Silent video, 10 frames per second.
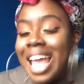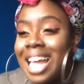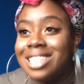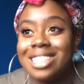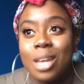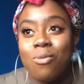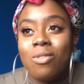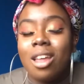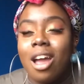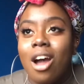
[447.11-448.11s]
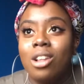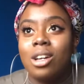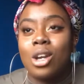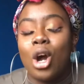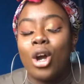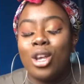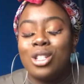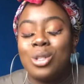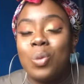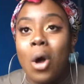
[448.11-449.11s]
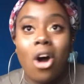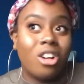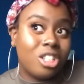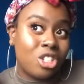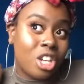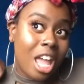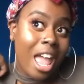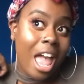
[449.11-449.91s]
and even, like, I used to watch